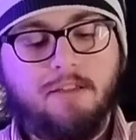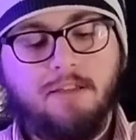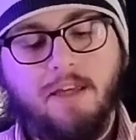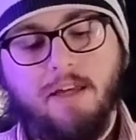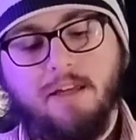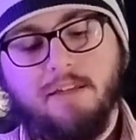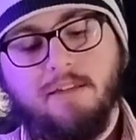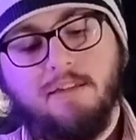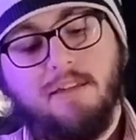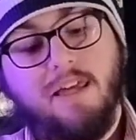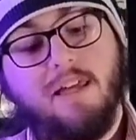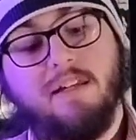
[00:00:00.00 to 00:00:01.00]
they
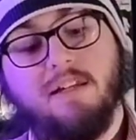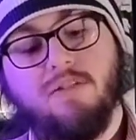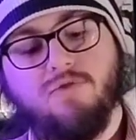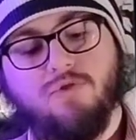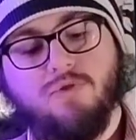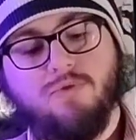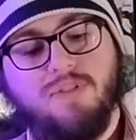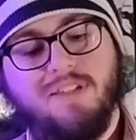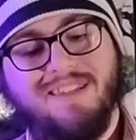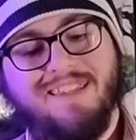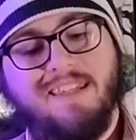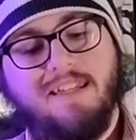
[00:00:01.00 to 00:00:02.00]
then
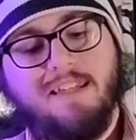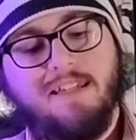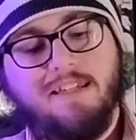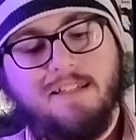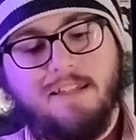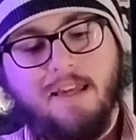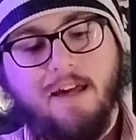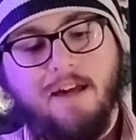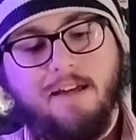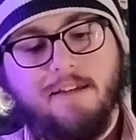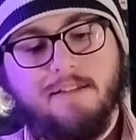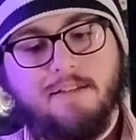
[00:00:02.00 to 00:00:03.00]
introduce these
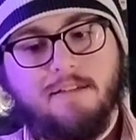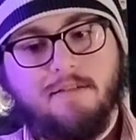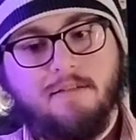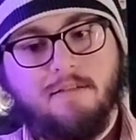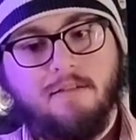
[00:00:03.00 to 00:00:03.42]
guys.